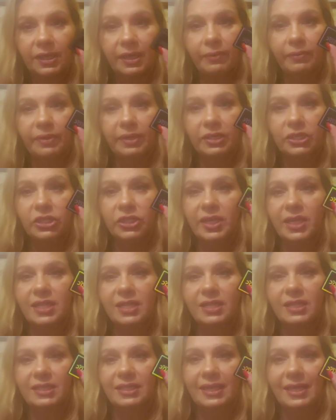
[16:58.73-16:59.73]
I want to try
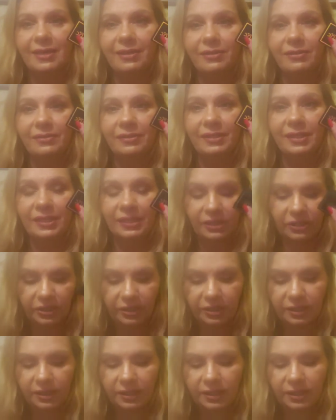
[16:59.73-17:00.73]
this out in a
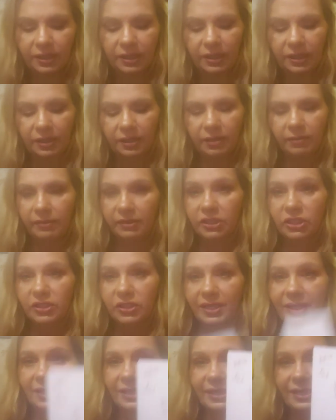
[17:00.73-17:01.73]
look. I want to
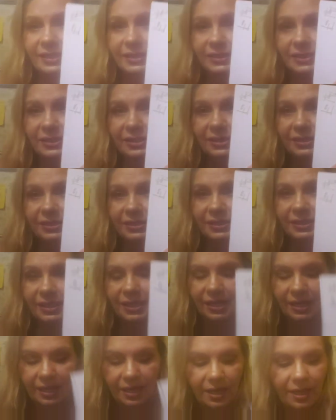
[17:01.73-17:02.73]
try this.
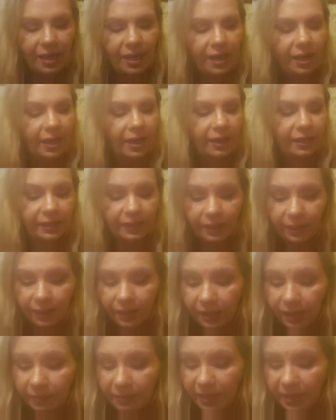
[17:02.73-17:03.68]
And yeah, I'm